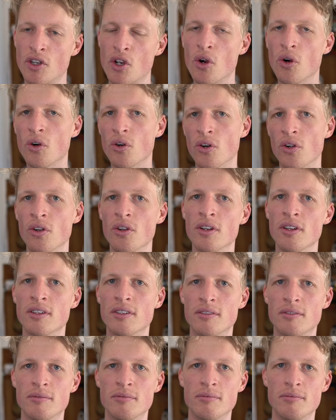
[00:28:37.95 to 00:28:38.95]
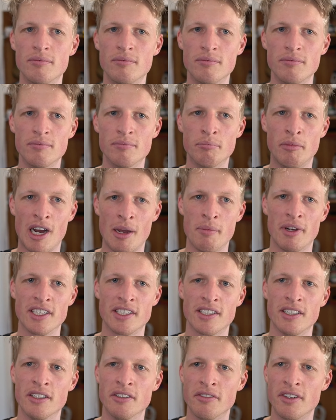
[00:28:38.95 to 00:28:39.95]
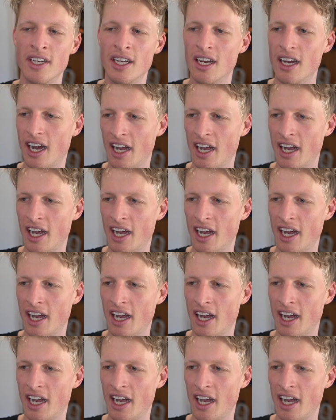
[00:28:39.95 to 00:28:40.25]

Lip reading: call by myself.